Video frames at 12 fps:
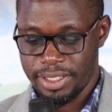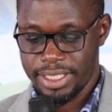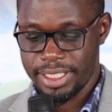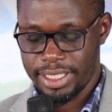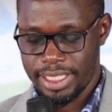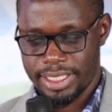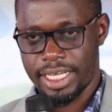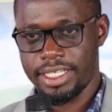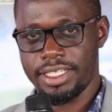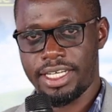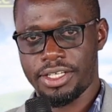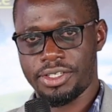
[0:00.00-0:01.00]
diseases and
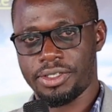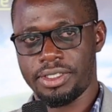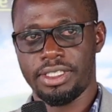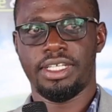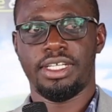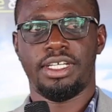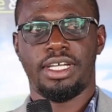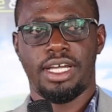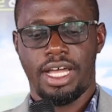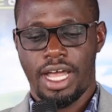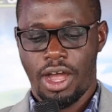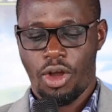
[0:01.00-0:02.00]
detection,
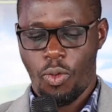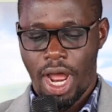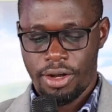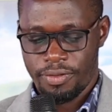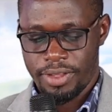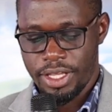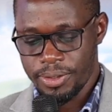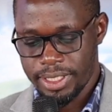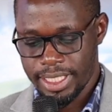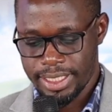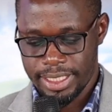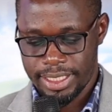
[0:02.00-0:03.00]
one of the use
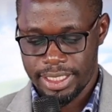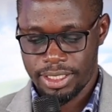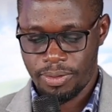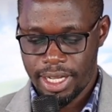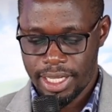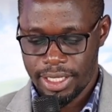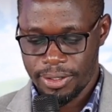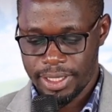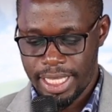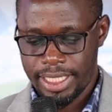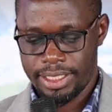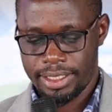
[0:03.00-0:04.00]
cases is working on
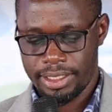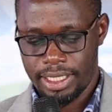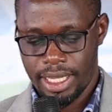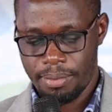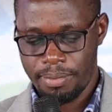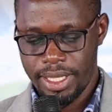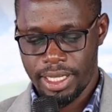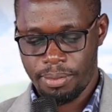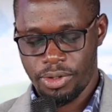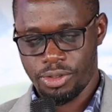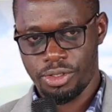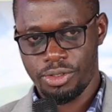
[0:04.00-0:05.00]
that, being
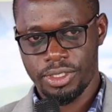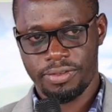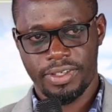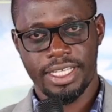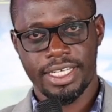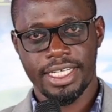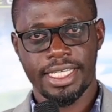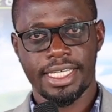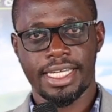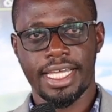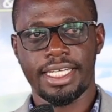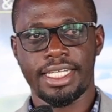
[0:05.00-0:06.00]
able to use federated
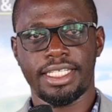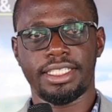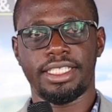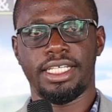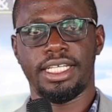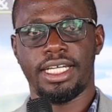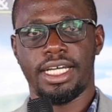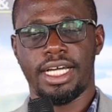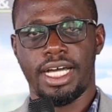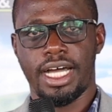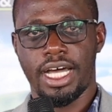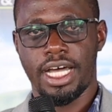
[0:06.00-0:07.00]
learning
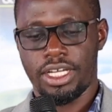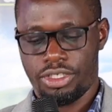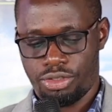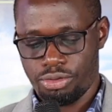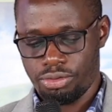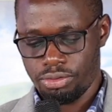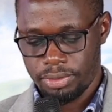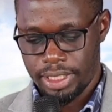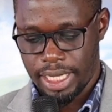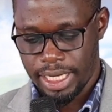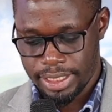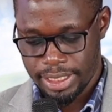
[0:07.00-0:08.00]
to
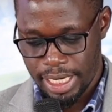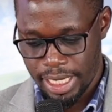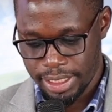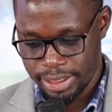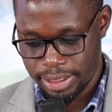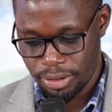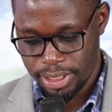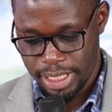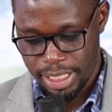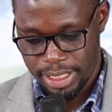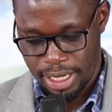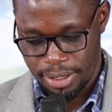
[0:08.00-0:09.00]
try and sort
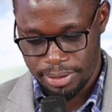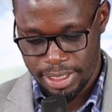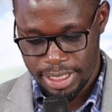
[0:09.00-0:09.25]
that out.